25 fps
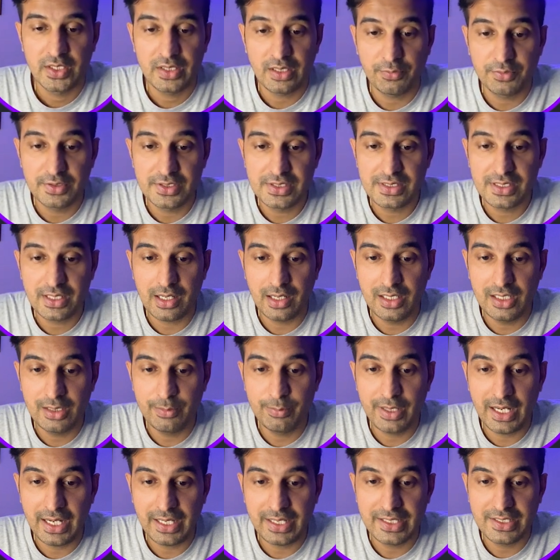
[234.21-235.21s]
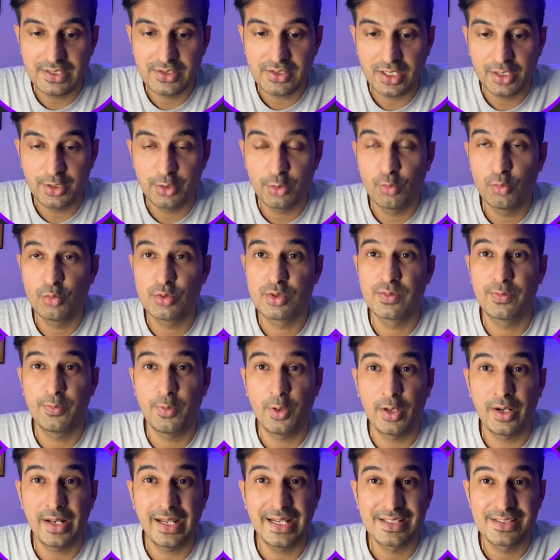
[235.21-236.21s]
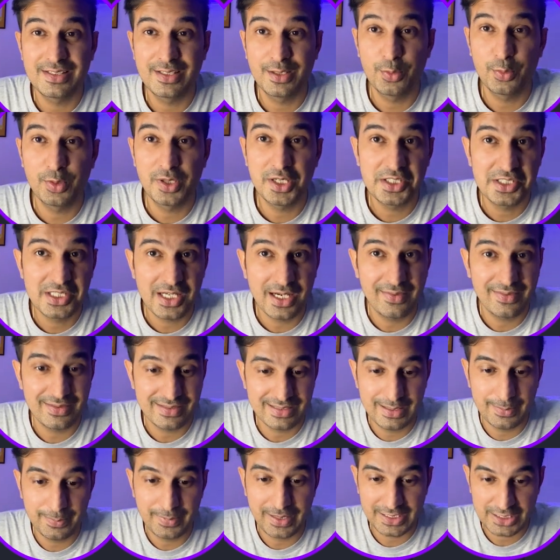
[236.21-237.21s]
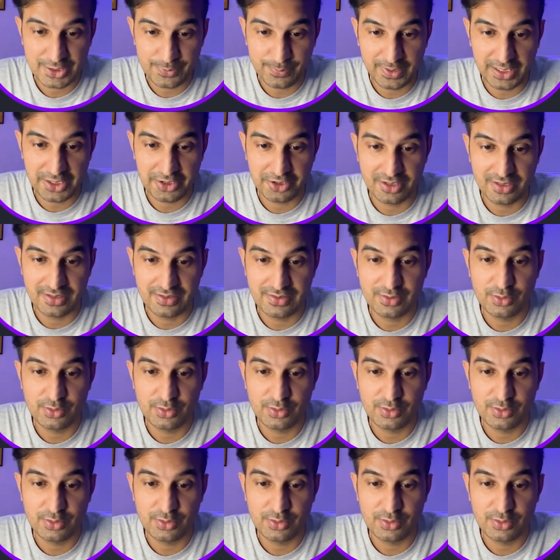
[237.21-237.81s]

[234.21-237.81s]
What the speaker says: Now this curly brackets are used for executing JavaScript expressions.